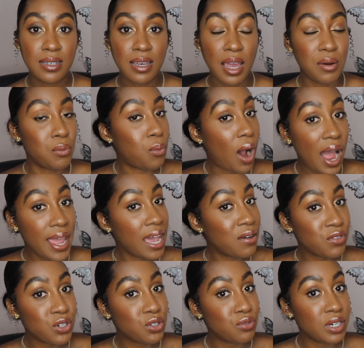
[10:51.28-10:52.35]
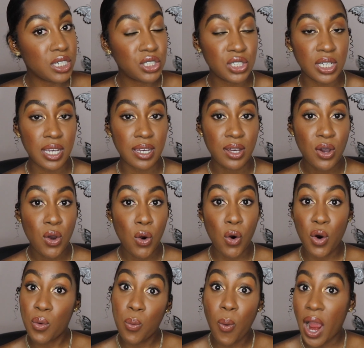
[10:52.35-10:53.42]
And why haven't you reached it?
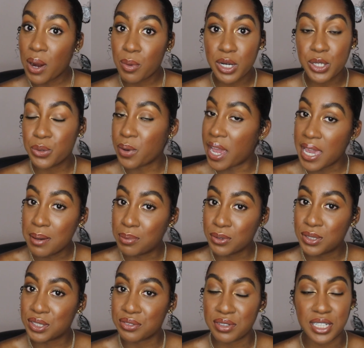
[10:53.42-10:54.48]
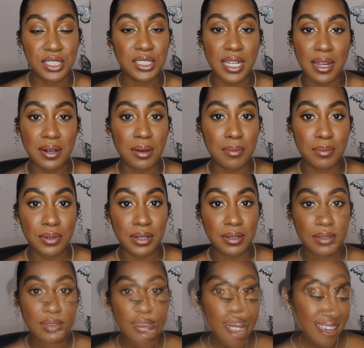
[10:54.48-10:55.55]
Or why were you able to reach that
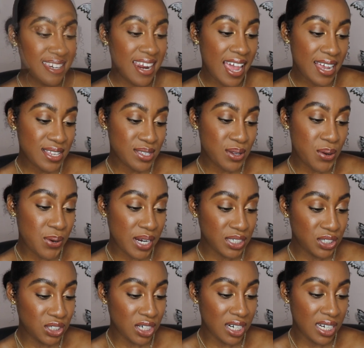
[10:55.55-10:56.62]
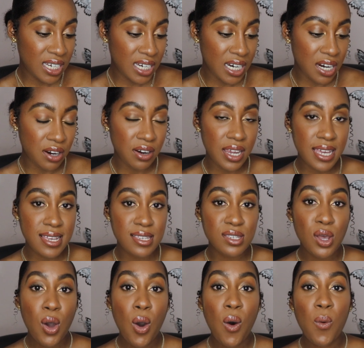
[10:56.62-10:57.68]
number? The next question here
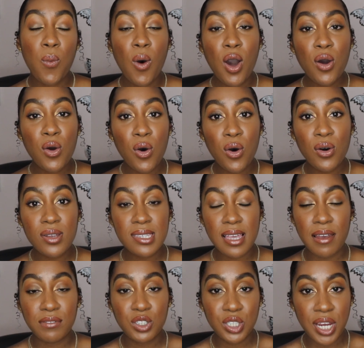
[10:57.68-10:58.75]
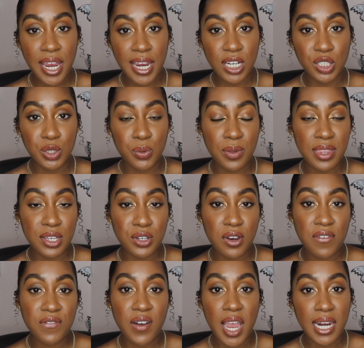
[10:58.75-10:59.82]
is, what goals have changed within
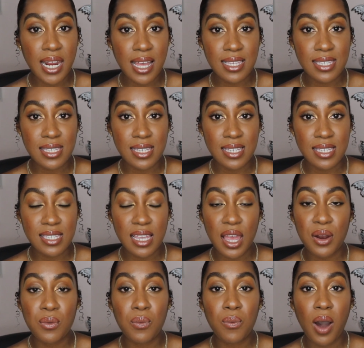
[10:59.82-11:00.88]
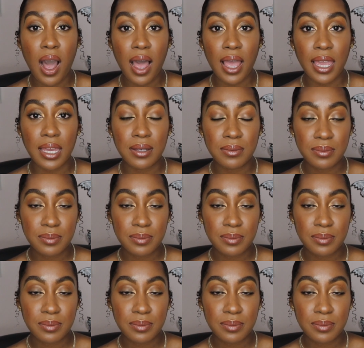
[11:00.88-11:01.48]
your finances and why?